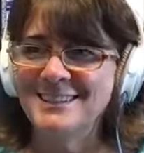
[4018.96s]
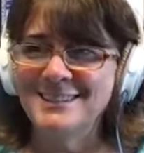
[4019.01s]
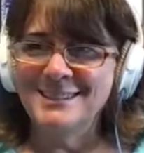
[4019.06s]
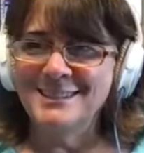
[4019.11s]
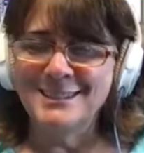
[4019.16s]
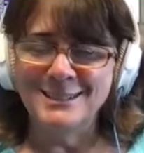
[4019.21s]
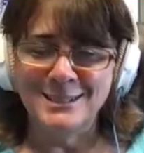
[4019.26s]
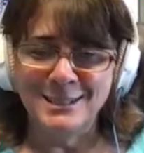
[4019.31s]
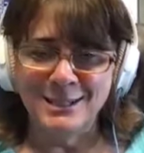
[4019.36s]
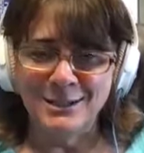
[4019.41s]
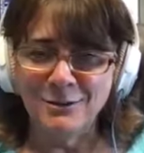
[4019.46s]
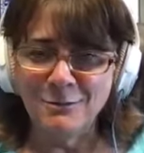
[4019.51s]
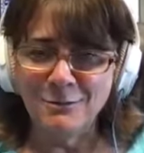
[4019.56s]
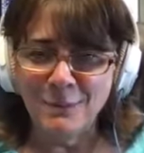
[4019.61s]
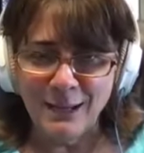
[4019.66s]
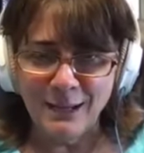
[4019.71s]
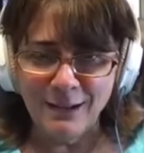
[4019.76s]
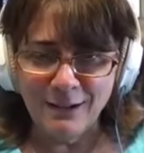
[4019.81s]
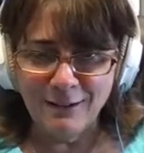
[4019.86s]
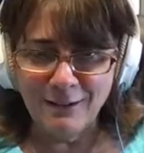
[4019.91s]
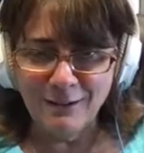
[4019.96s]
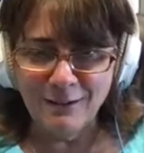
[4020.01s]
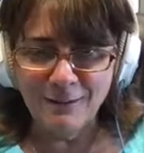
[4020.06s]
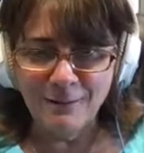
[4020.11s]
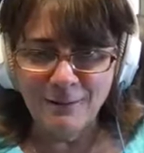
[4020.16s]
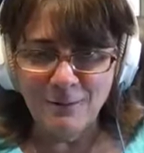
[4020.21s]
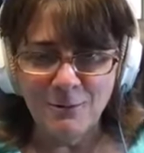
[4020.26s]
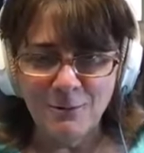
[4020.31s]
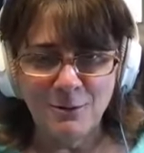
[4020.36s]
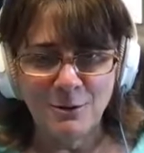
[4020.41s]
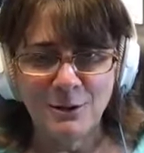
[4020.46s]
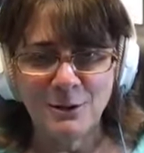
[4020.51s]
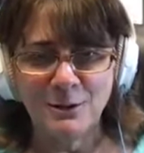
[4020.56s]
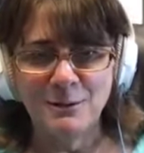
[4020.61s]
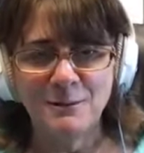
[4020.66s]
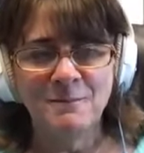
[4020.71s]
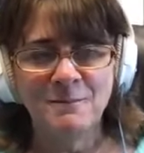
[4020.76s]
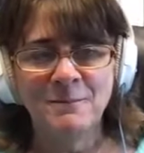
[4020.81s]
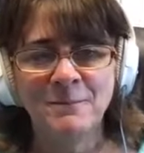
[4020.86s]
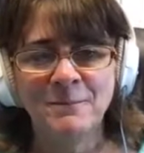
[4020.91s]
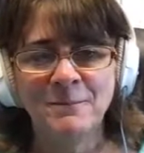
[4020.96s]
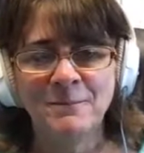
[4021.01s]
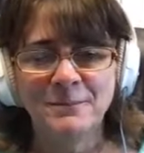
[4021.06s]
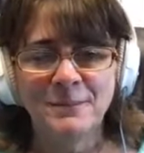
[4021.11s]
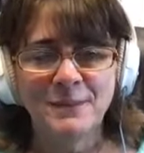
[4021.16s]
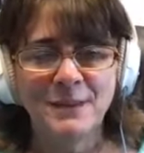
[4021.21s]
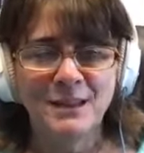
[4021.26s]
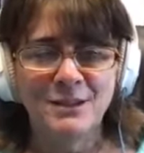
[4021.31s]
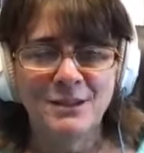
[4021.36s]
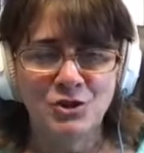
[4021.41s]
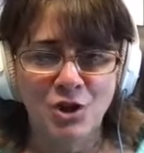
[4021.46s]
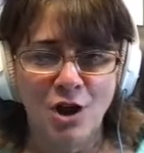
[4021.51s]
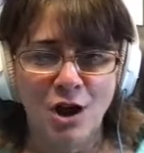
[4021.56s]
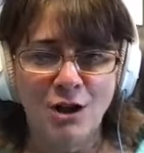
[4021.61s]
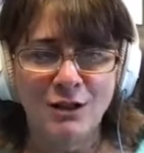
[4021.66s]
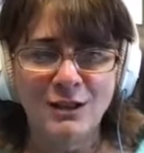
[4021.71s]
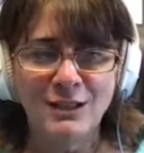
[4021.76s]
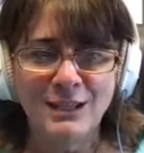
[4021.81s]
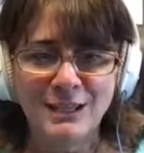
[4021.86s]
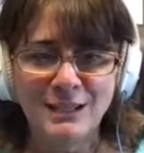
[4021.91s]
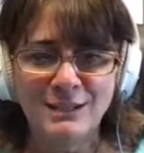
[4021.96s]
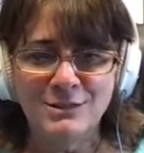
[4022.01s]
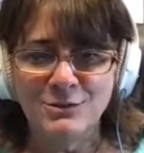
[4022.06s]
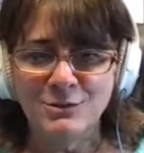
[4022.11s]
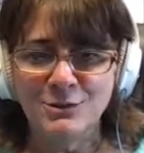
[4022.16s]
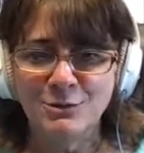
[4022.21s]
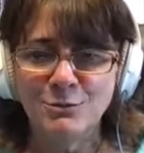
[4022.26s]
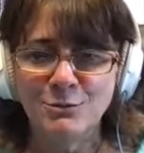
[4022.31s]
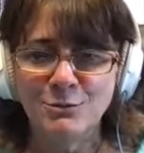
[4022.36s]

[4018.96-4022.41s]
the dinner bell or chocolate or